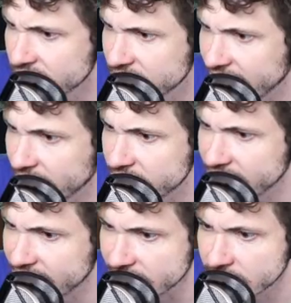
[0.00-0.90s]
The hell is
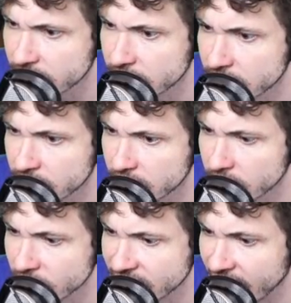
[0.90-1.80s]
this?
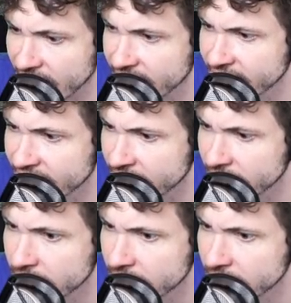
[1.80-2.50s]
Was it not in here?